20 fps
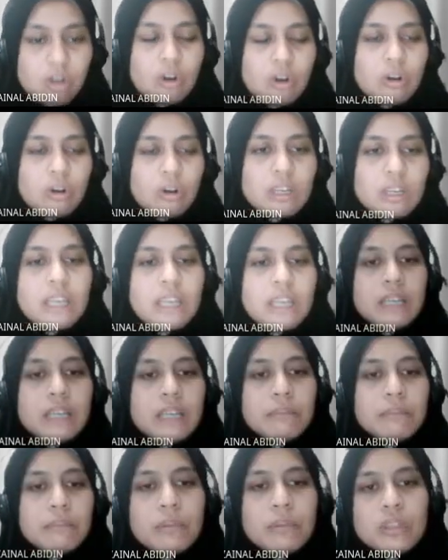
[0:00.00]
Okay,
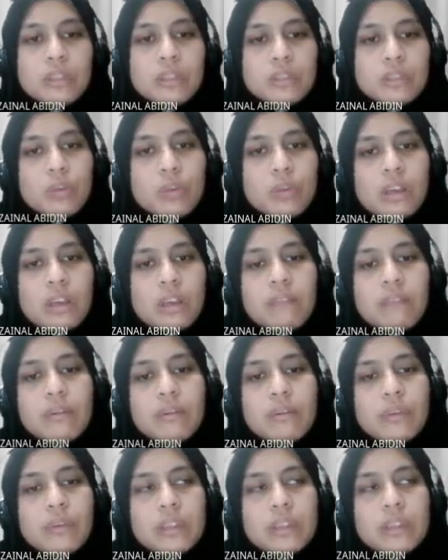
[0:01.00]
input is whatever
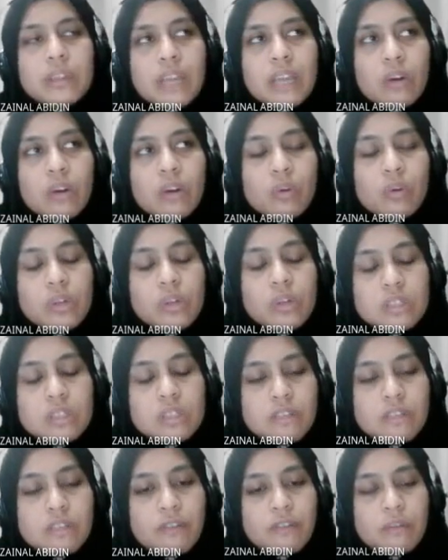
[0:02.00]
we take or we
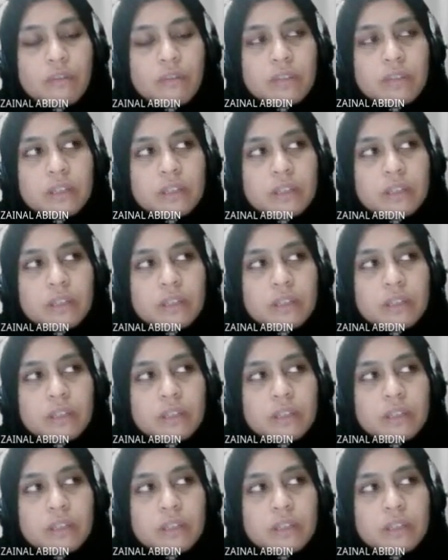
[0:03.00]
receive from